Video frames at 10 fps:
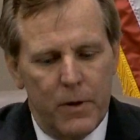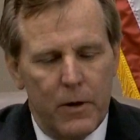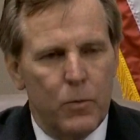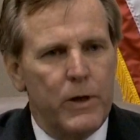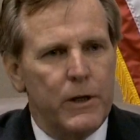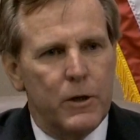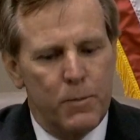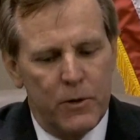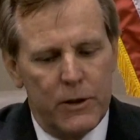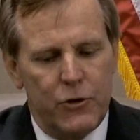We need
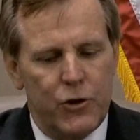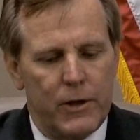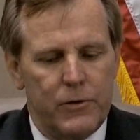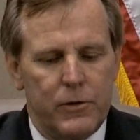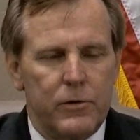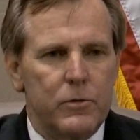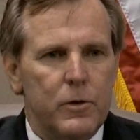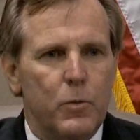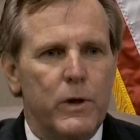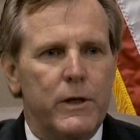community justice.
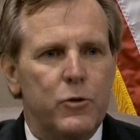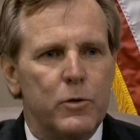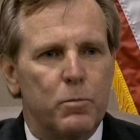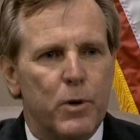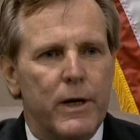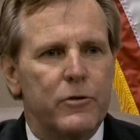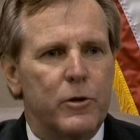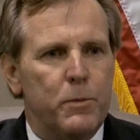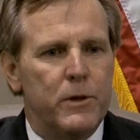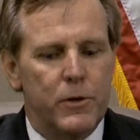We need to embrace
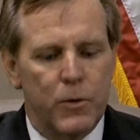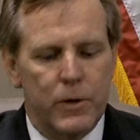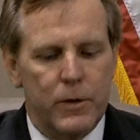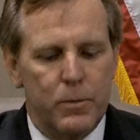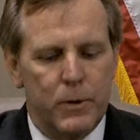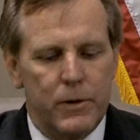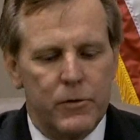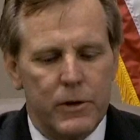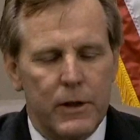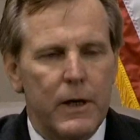community-oriented
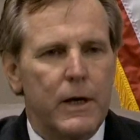policing